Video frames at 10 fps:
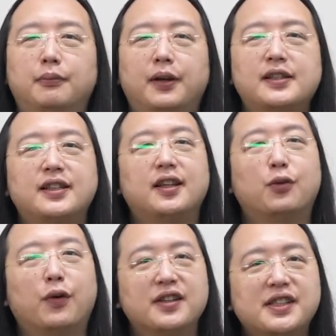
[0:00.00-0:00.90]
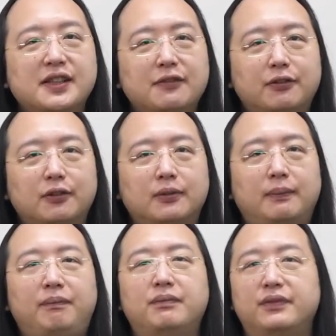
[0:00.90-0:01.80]
President Wang Xifu,
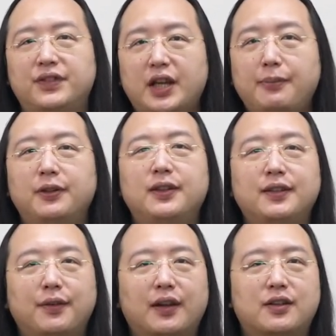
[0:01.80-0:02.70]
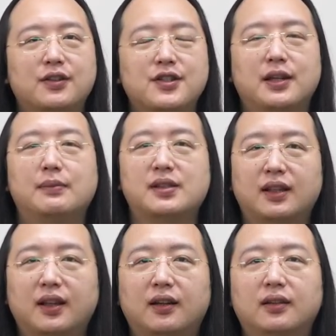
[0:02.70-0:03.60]
Deputy Director James
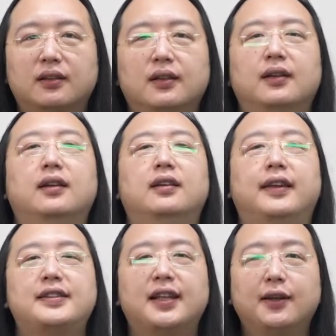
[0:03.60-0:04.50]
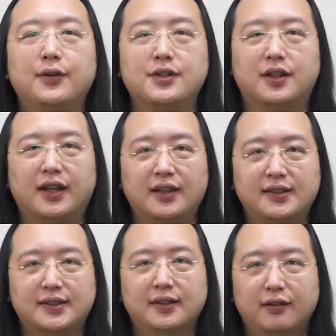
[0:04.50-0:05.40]
Liang, distinguished
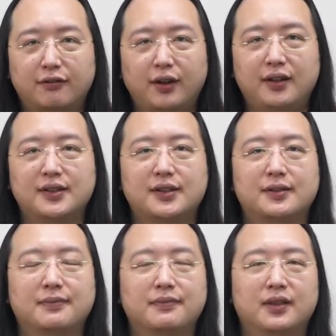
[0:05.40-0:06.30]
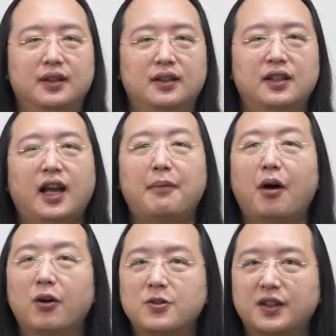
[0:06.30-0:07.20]
guests, friends, and
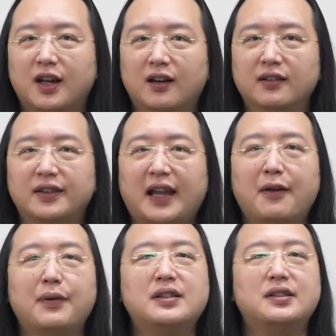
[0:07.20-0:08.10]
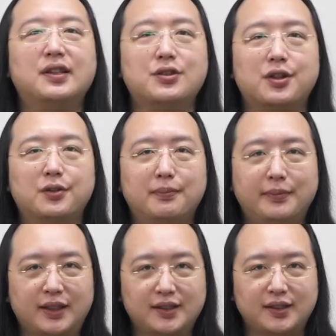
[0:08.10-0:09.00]
Audrey Tang, Taiwan's Digital
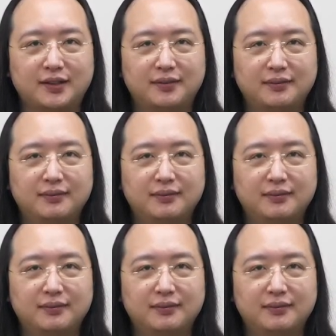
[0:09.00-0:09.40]
Minister.